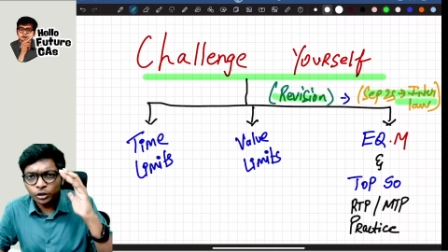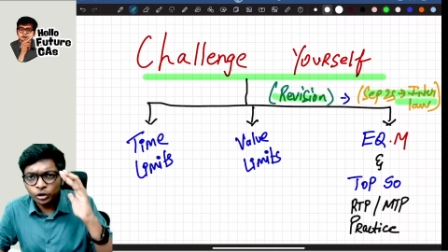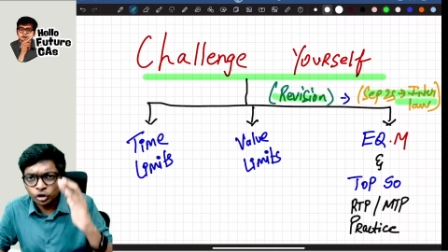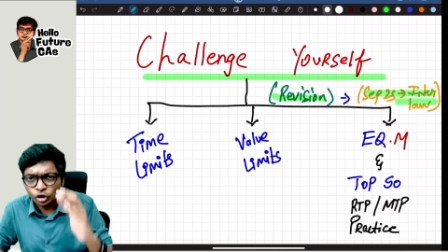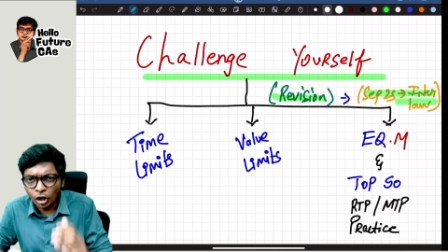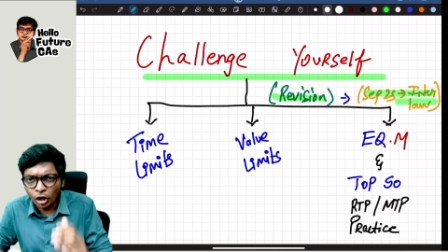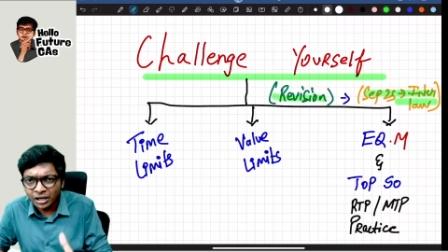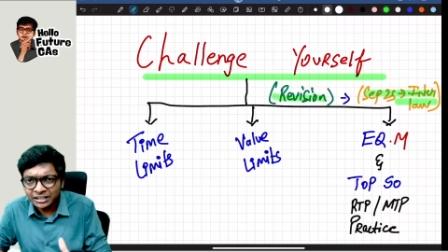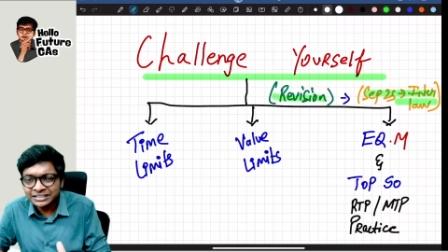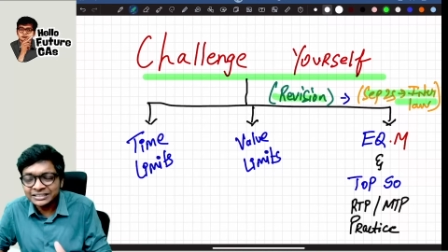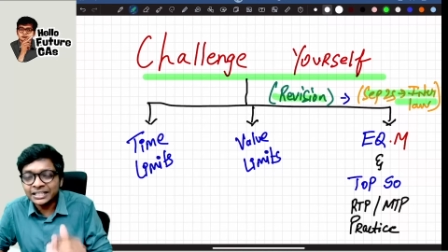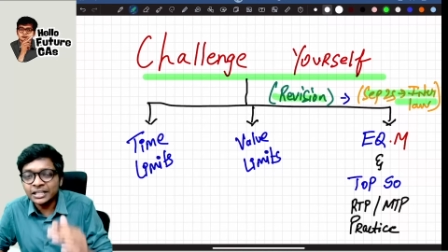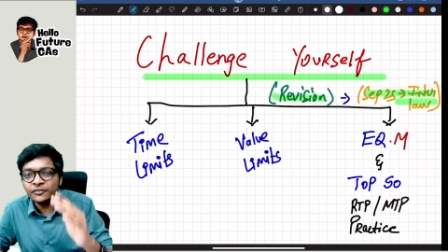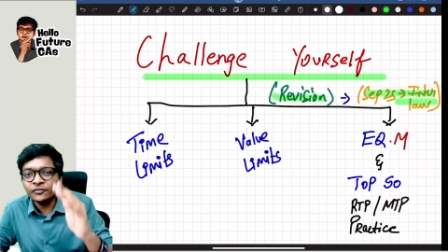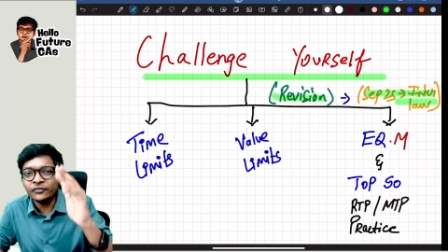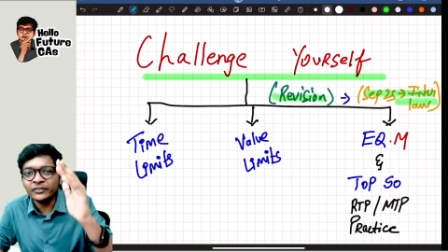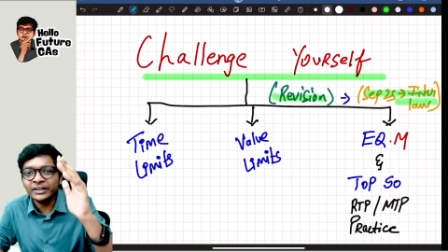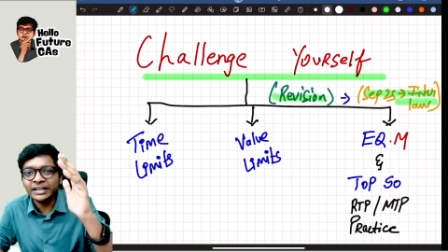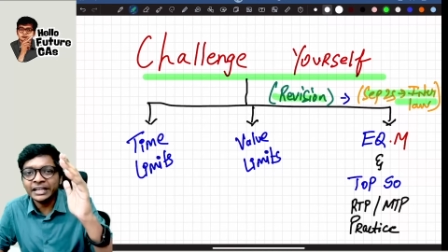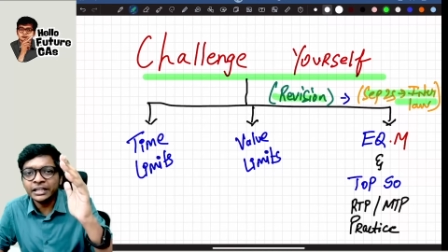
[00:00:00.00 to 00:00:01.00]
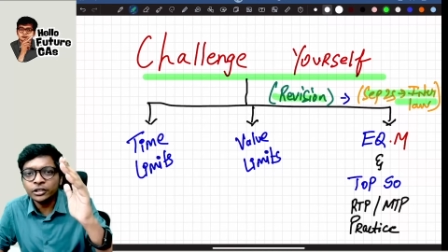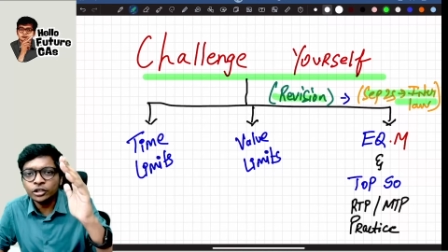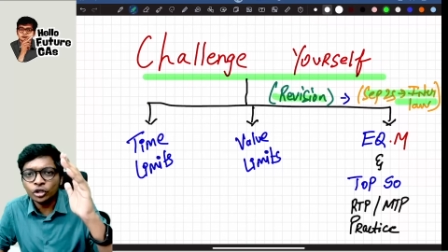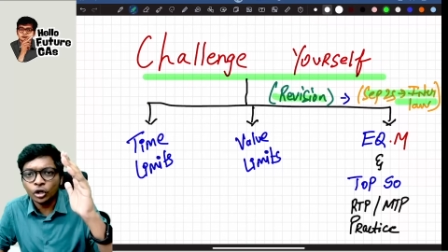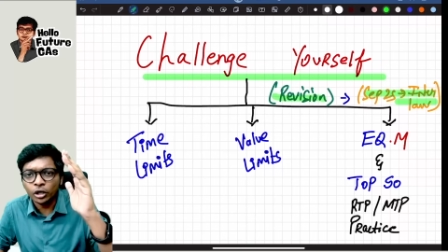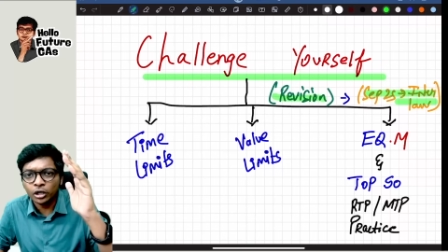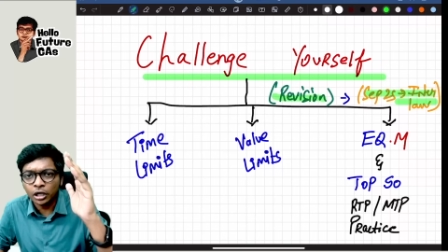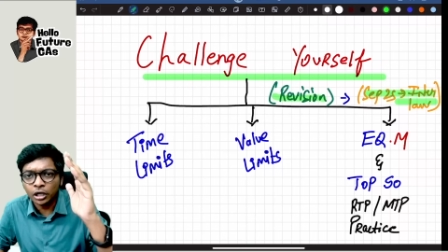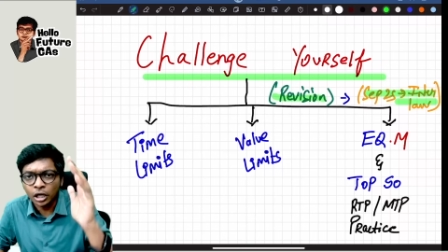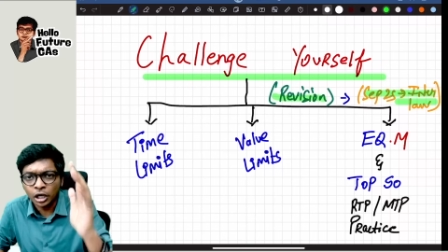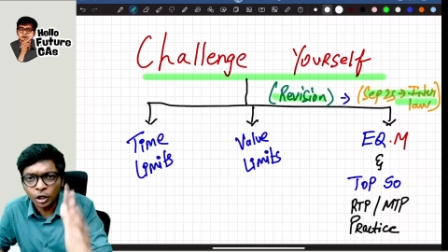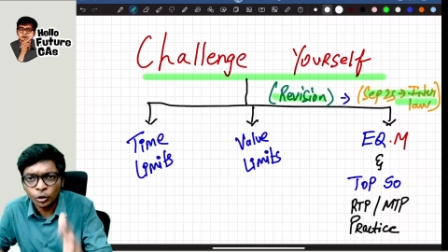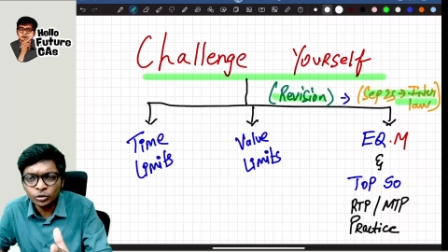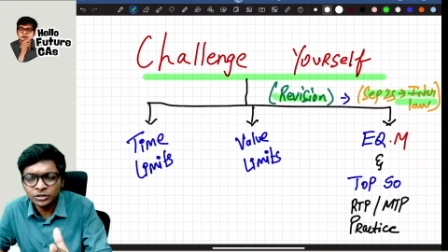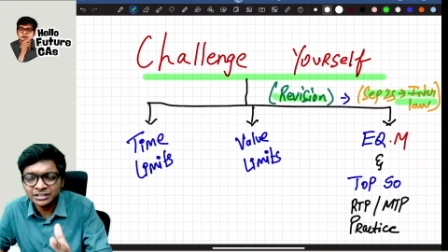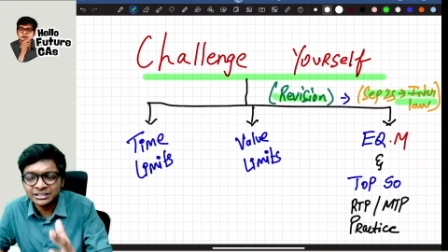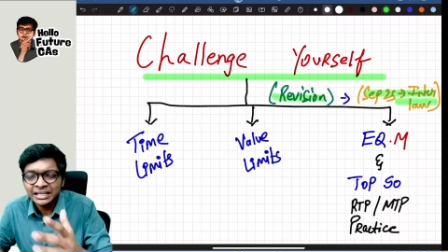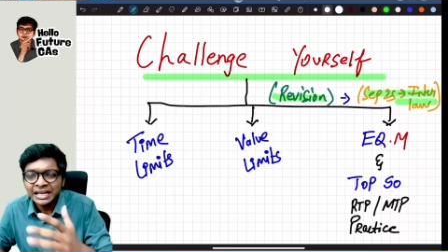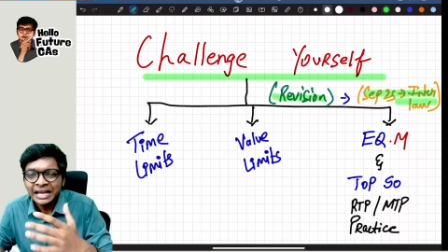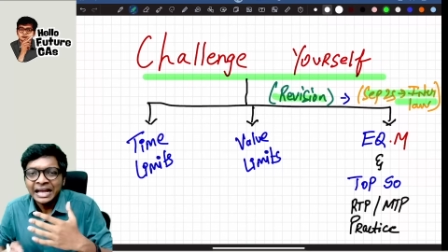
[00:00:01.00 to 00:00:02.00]
yourself in your
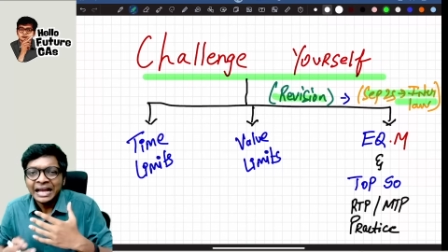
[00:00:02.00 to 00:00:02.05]
house,